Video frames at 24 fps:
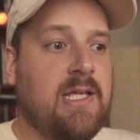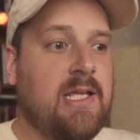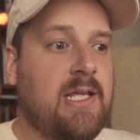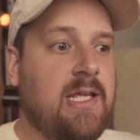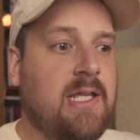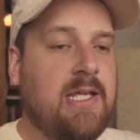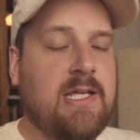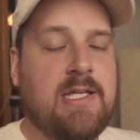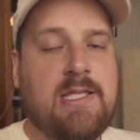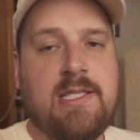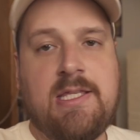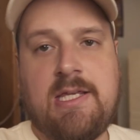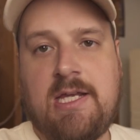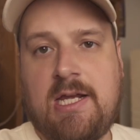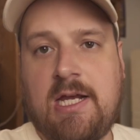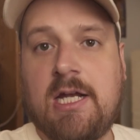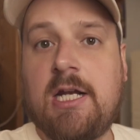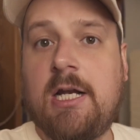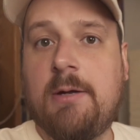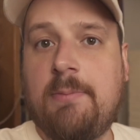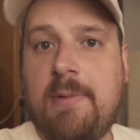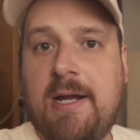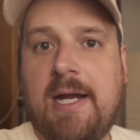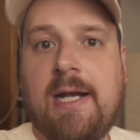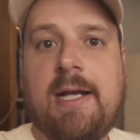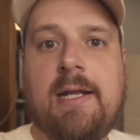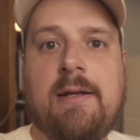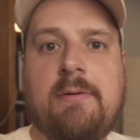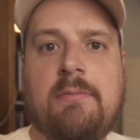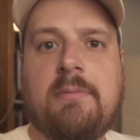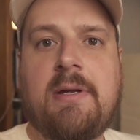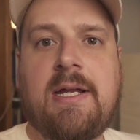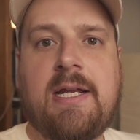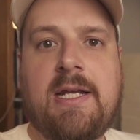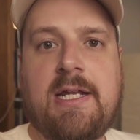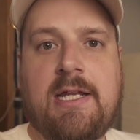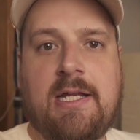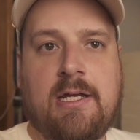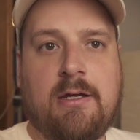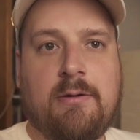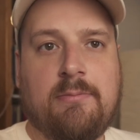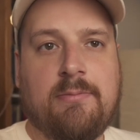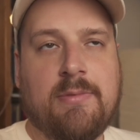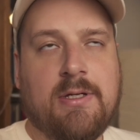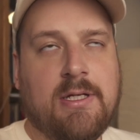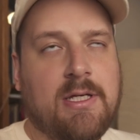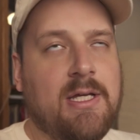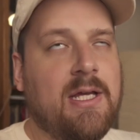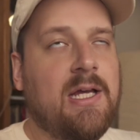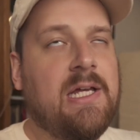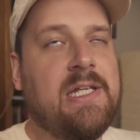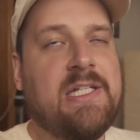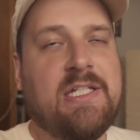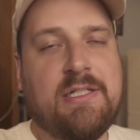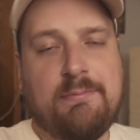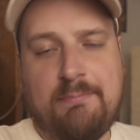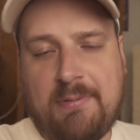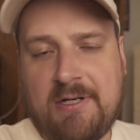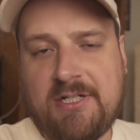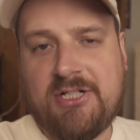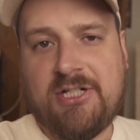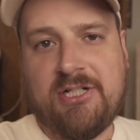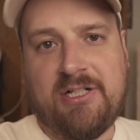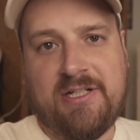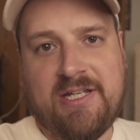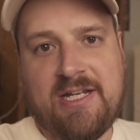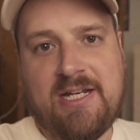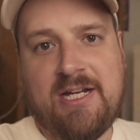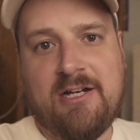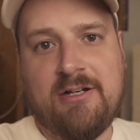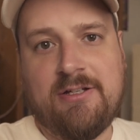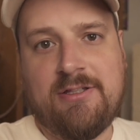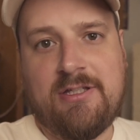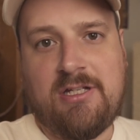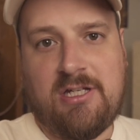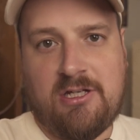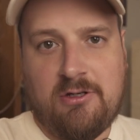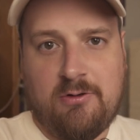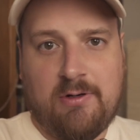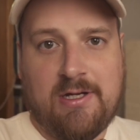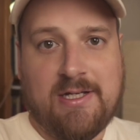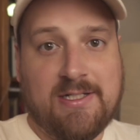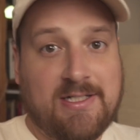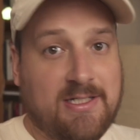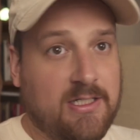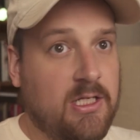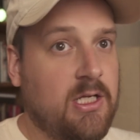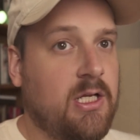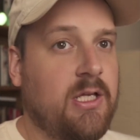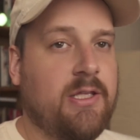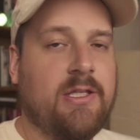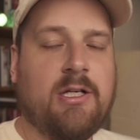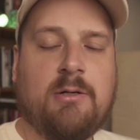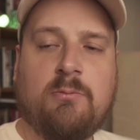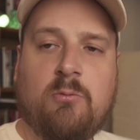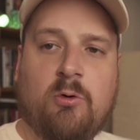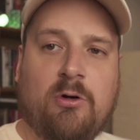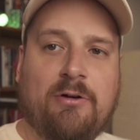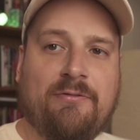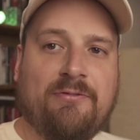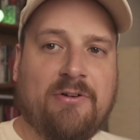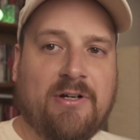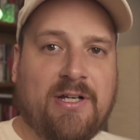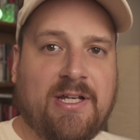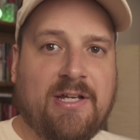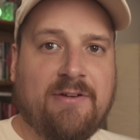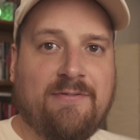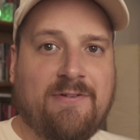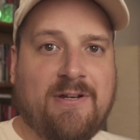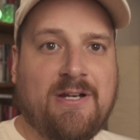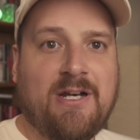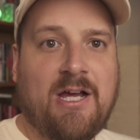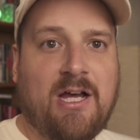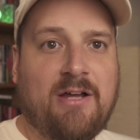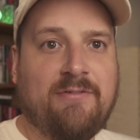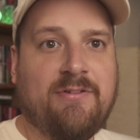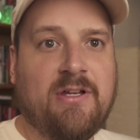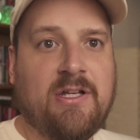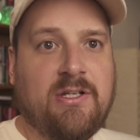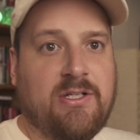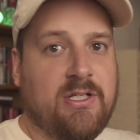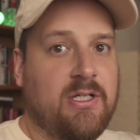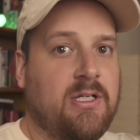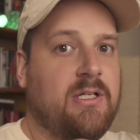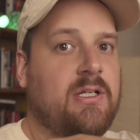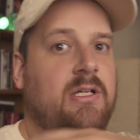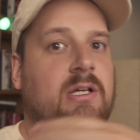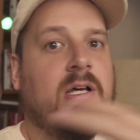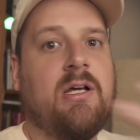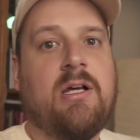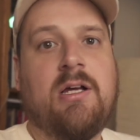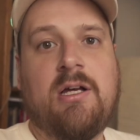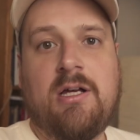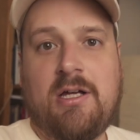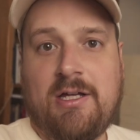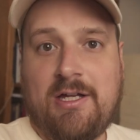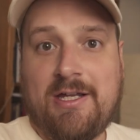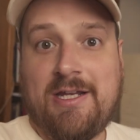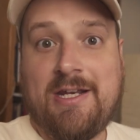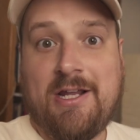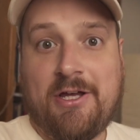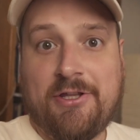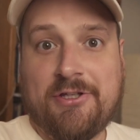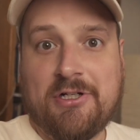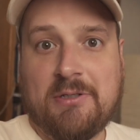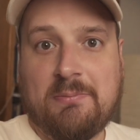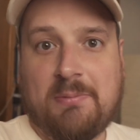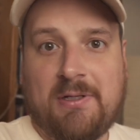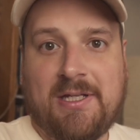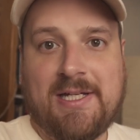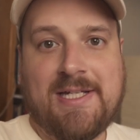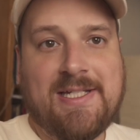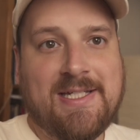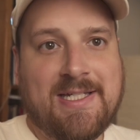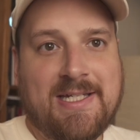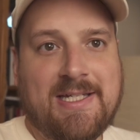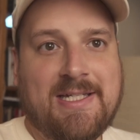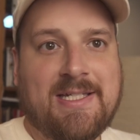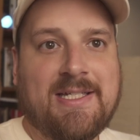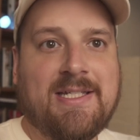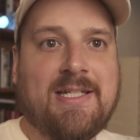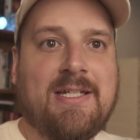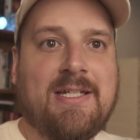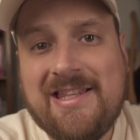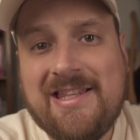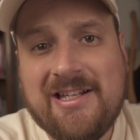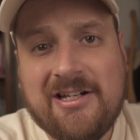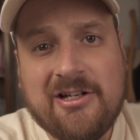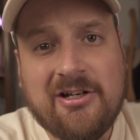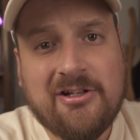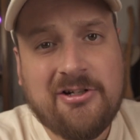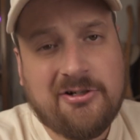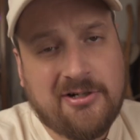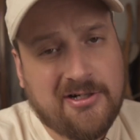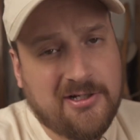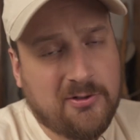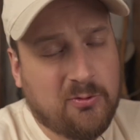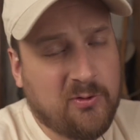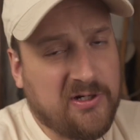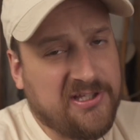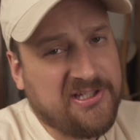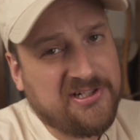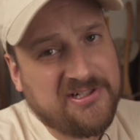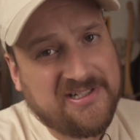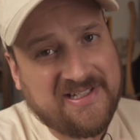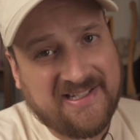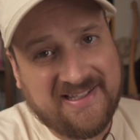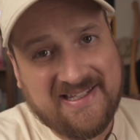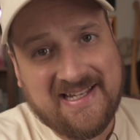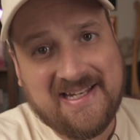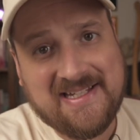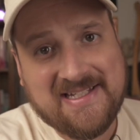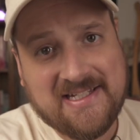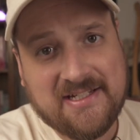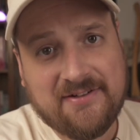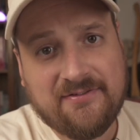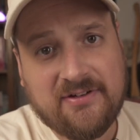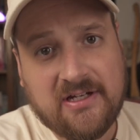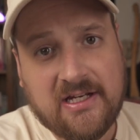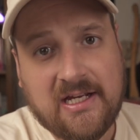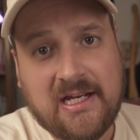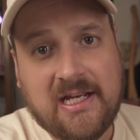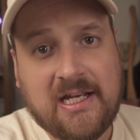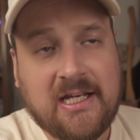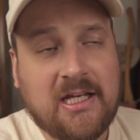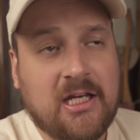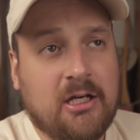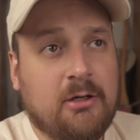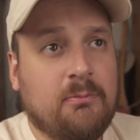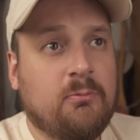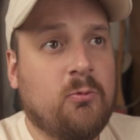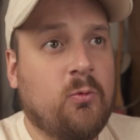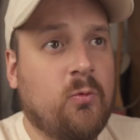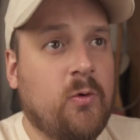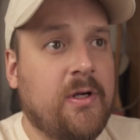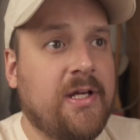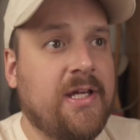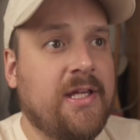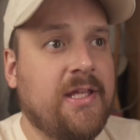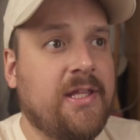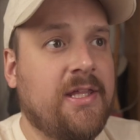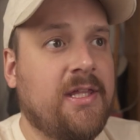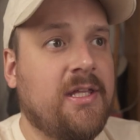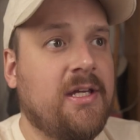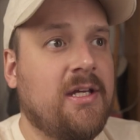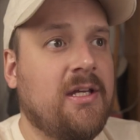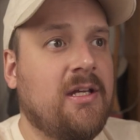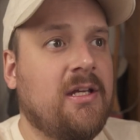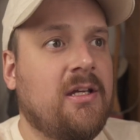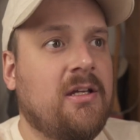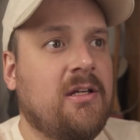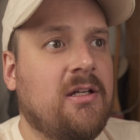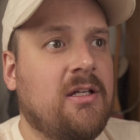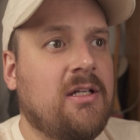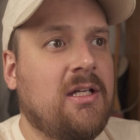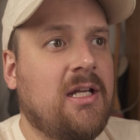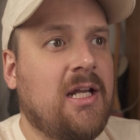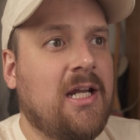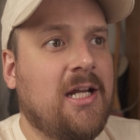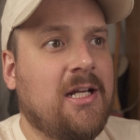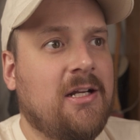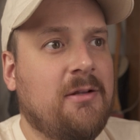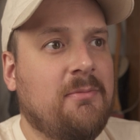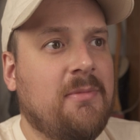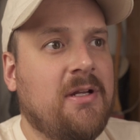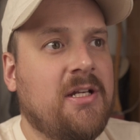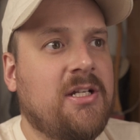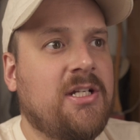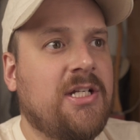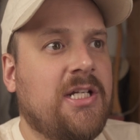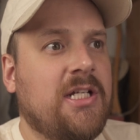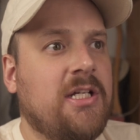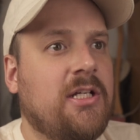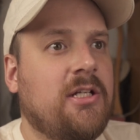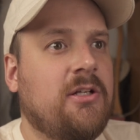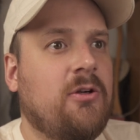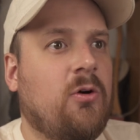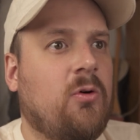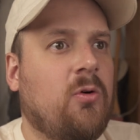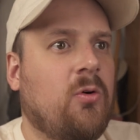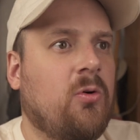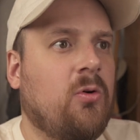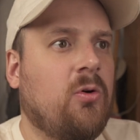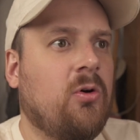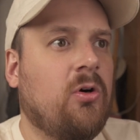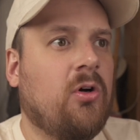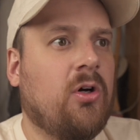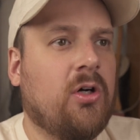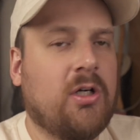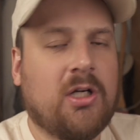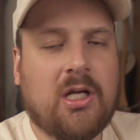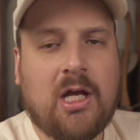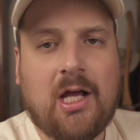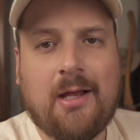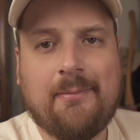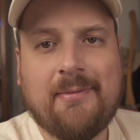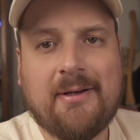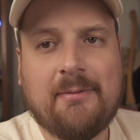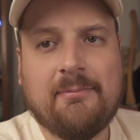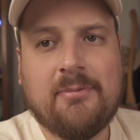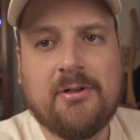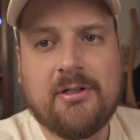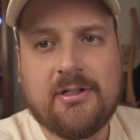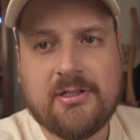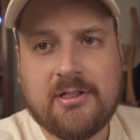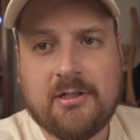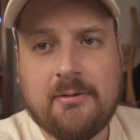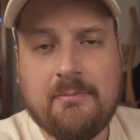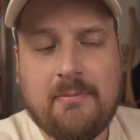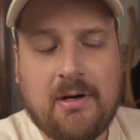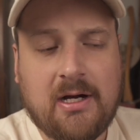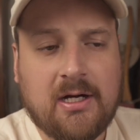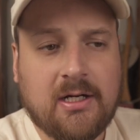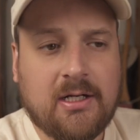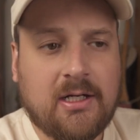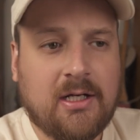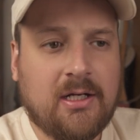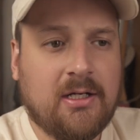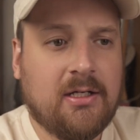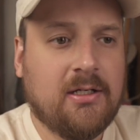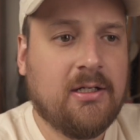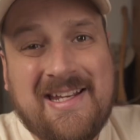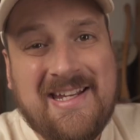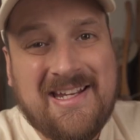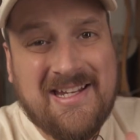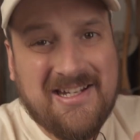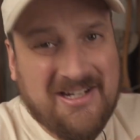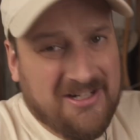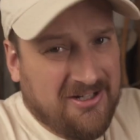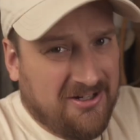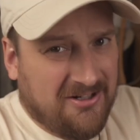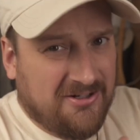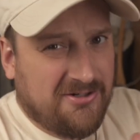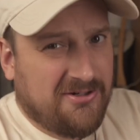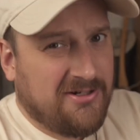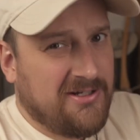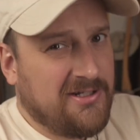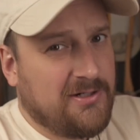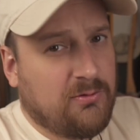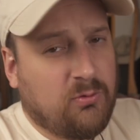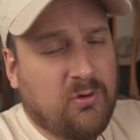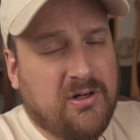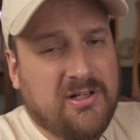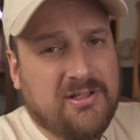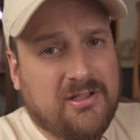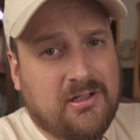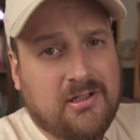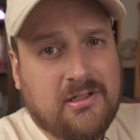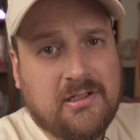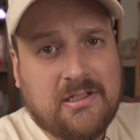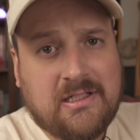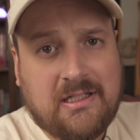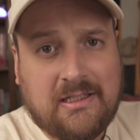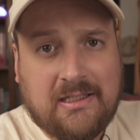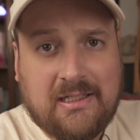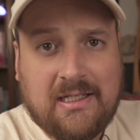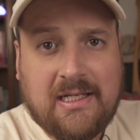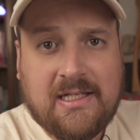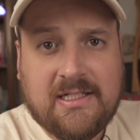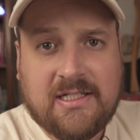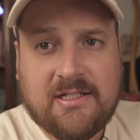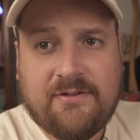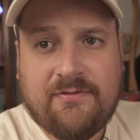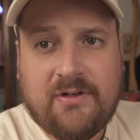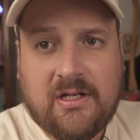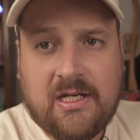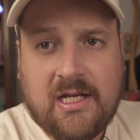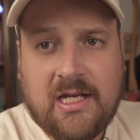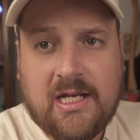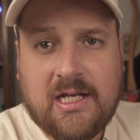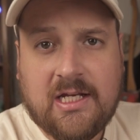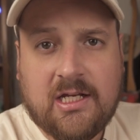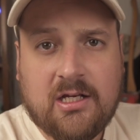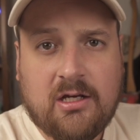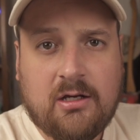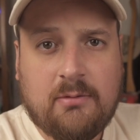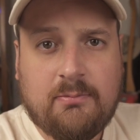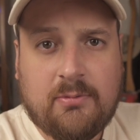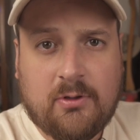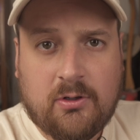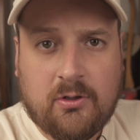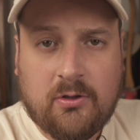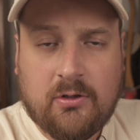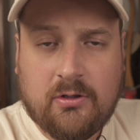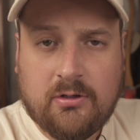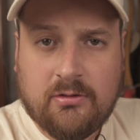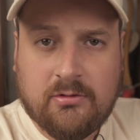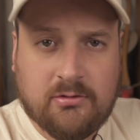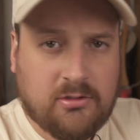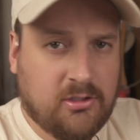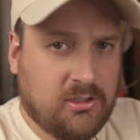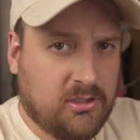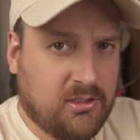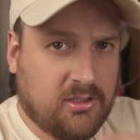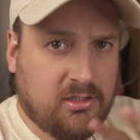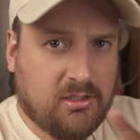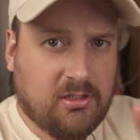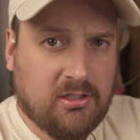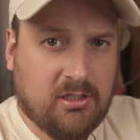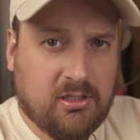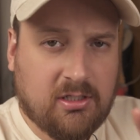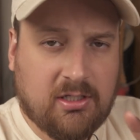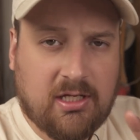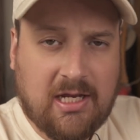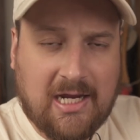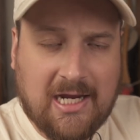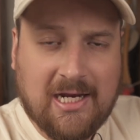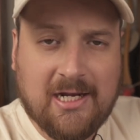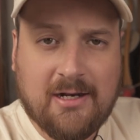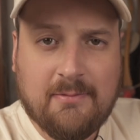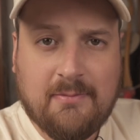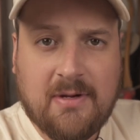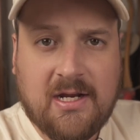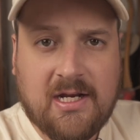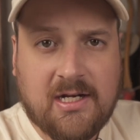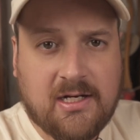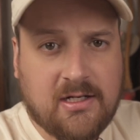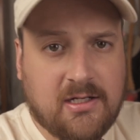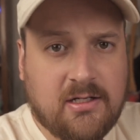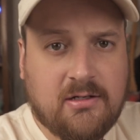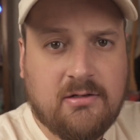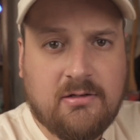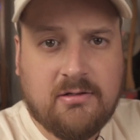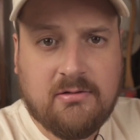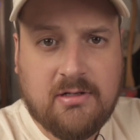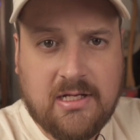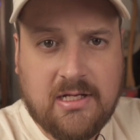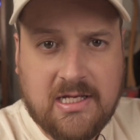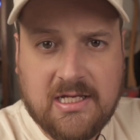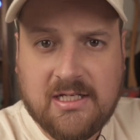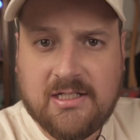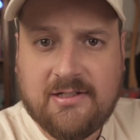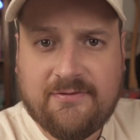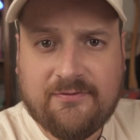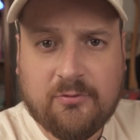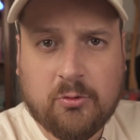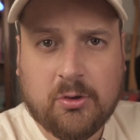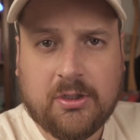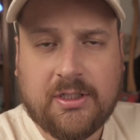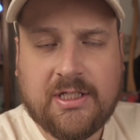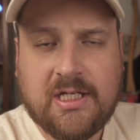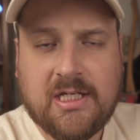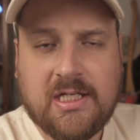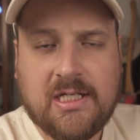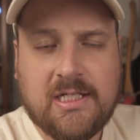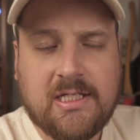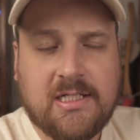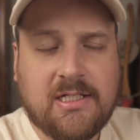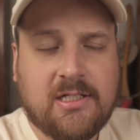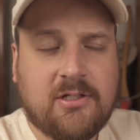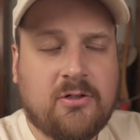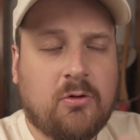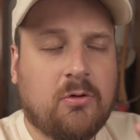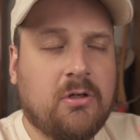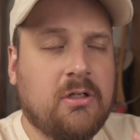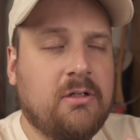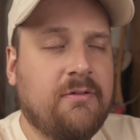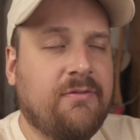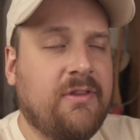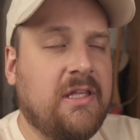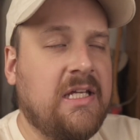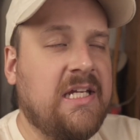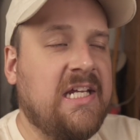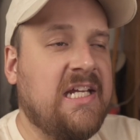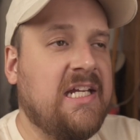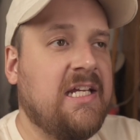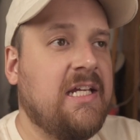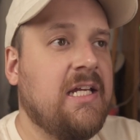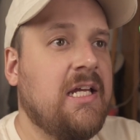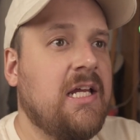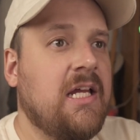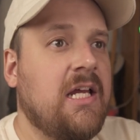in the animated medium, especially here in the US. They're more forgiving of it in other places. the countries where there's less of a hang-up with animation or comic books or manga, in countries where there's less of a hang-up on just the animated is for kids sort of thing,